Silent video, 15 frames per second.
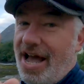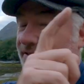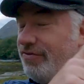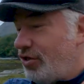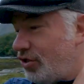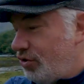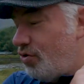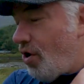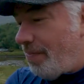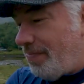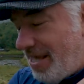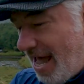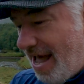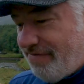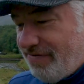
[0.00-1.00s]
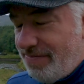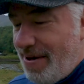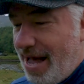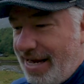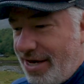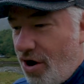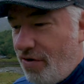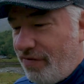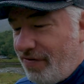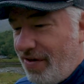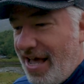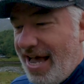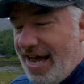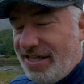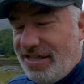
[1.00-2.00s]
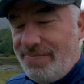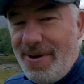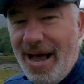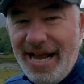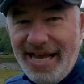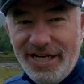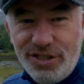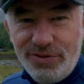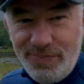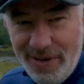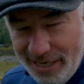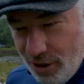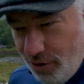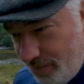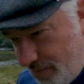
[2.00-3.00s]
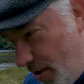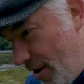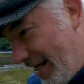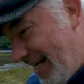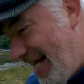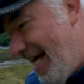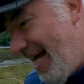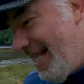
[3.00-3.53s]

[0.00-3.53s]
I've just dropped the heavy bag off at the baggage pickup point,